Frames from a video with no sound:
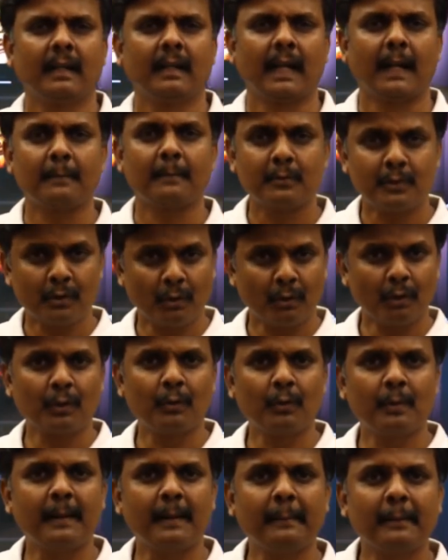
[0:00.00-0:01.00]
I am sure you
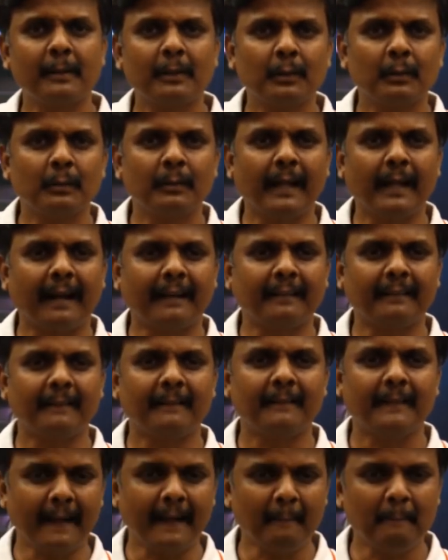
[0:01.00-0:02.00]
would be able to do that.
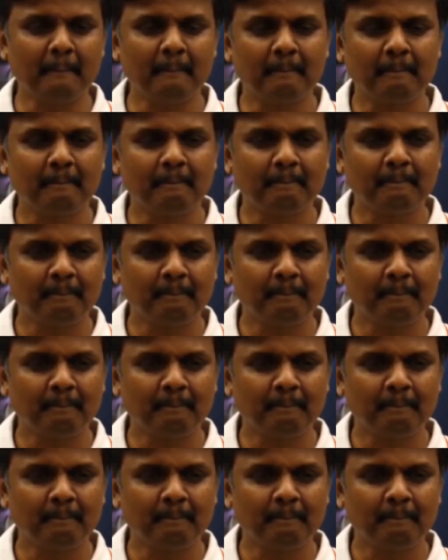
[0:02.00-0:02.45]
Yeah?